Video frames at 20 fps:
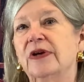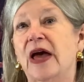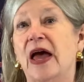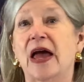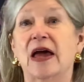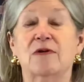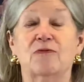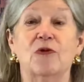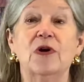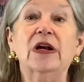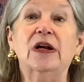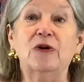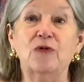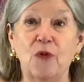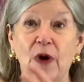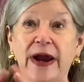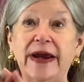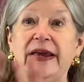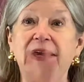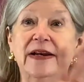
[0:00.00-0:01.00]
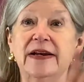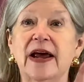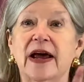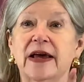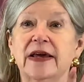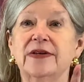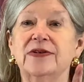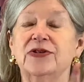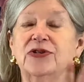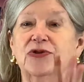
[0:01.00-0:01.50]
and really
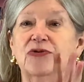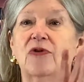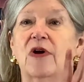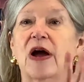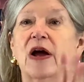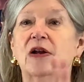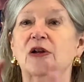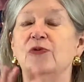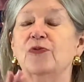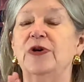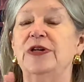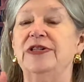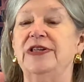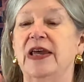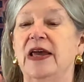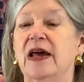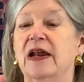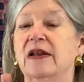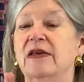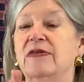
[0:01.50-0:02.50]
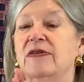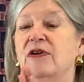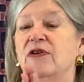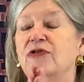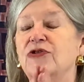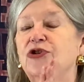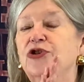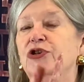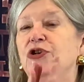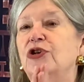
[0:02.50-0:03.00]
recognized throughout Louisiana, there
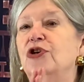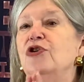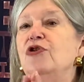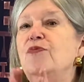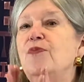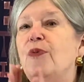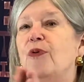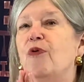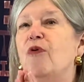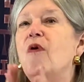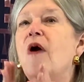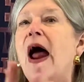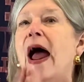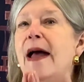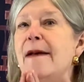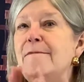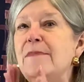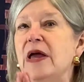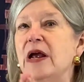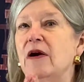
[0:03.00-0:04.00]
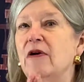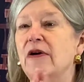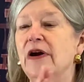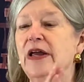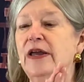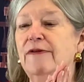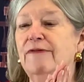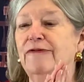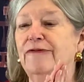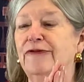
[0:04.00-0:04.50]
are 2
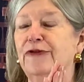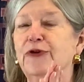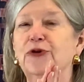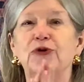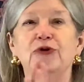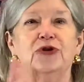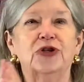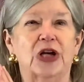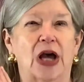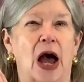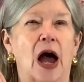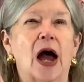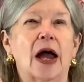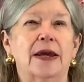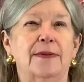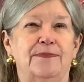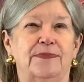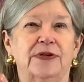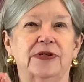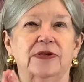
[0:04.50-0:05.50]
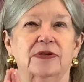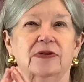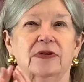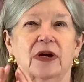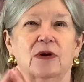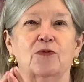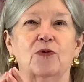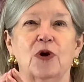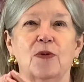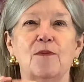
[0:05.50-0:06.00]
primary food types
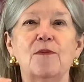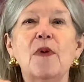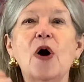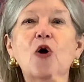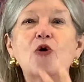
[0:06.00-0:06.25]
that we're